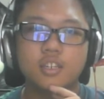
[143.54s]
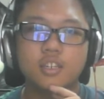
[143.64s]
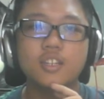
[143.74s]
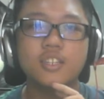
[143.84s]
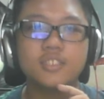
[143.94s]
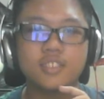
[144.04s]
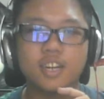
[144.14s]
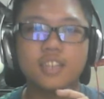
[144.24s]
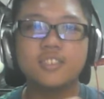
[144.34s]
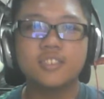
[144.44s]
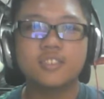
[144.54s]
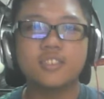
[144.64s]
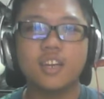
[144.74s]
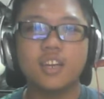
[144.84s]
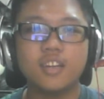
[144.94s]
Oh, that's nice.
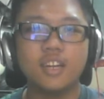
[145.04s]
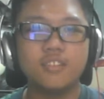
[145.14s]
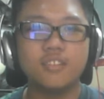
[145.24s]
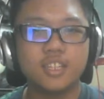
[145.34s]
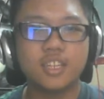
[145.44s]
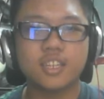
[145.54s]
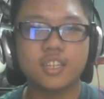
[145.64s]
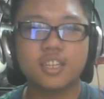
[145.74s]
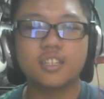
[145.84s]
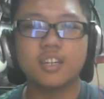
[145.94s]
I really like that.